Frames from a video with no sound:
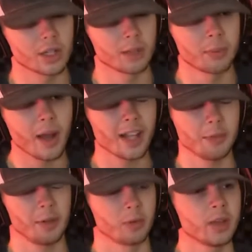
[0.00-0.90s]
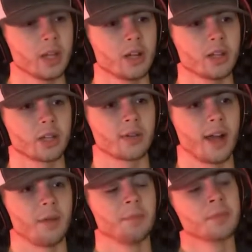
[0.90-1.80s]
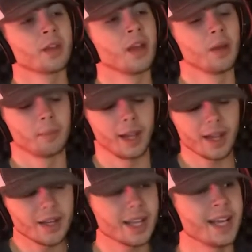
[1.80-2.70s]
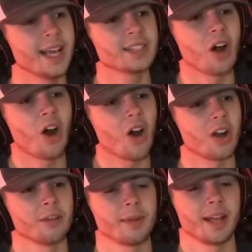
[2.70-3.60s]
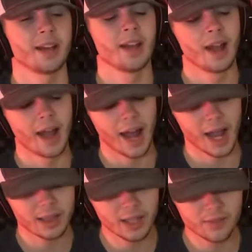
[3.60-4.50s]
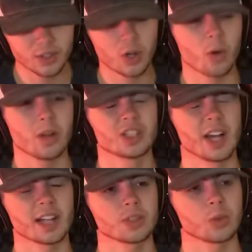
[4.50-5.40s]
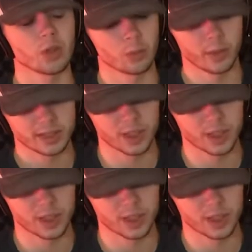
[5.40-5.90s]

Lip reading: going to be really good on the ground. And he hits hard, man. I think Vettori shocks the world and wins this